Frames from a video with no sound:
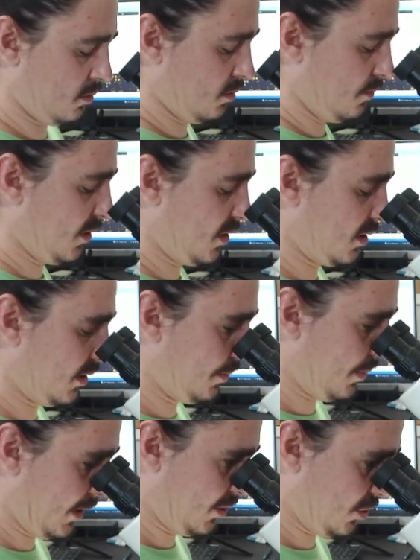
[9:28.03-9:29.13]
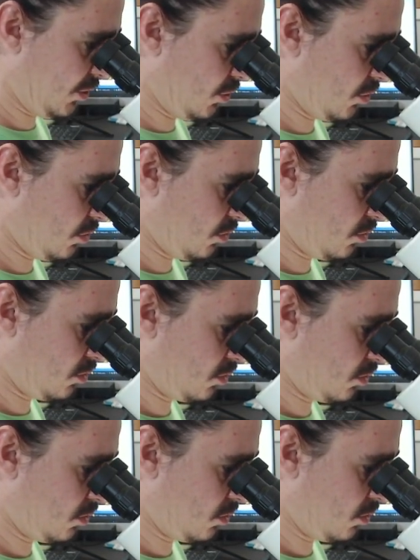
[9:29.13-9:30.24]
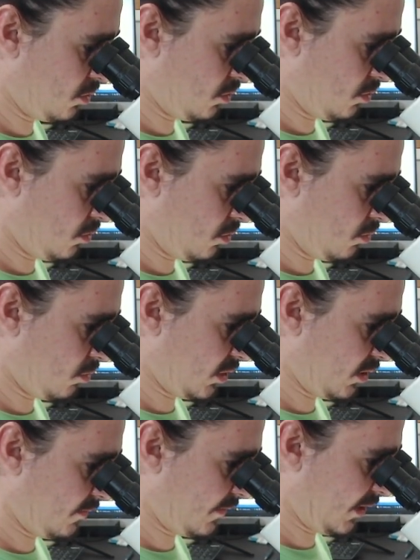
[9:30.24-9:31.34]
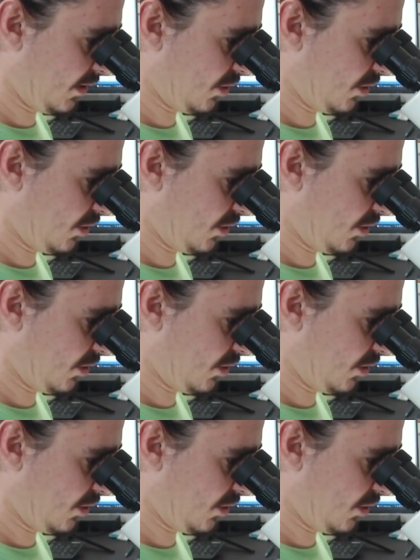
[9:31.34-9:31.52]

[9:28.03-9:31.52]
Because I bet you we're gonna find